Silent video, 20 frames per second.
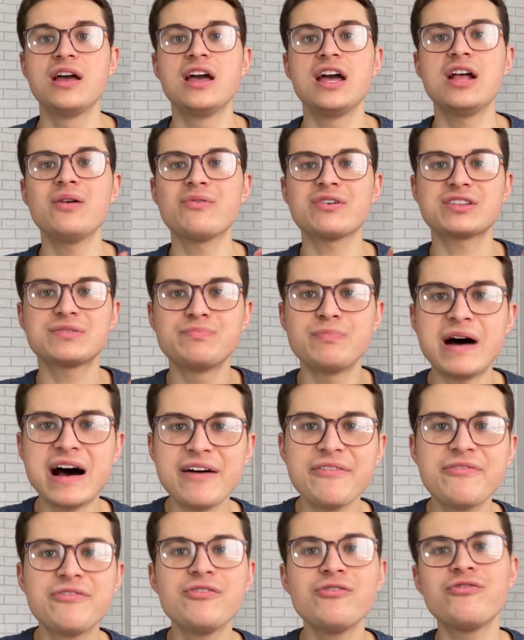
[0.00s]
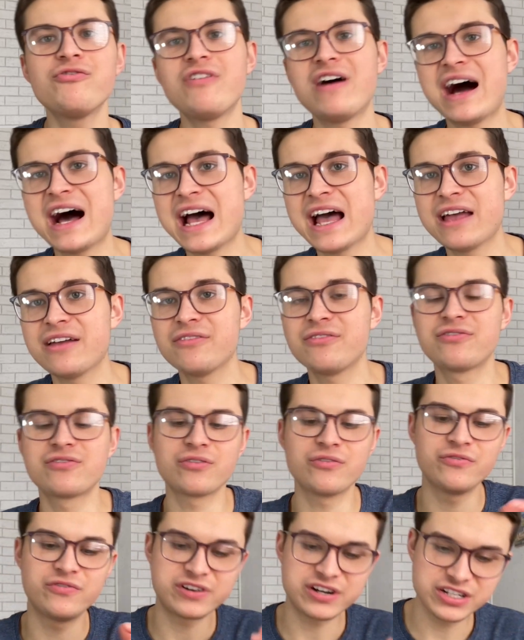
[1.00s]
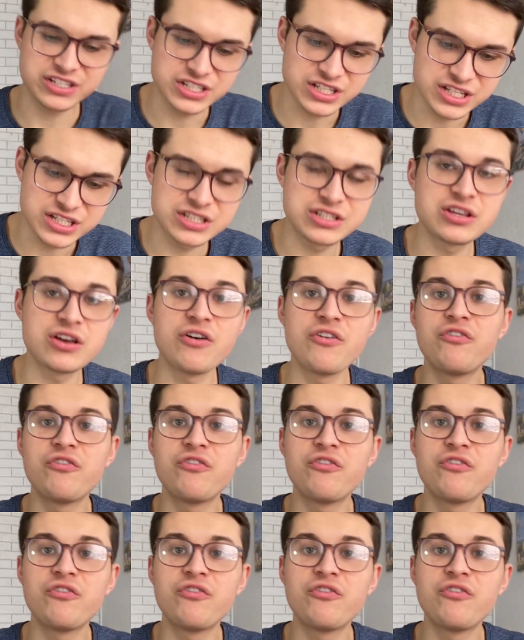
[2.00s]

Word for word: It was Matthew 5 from verses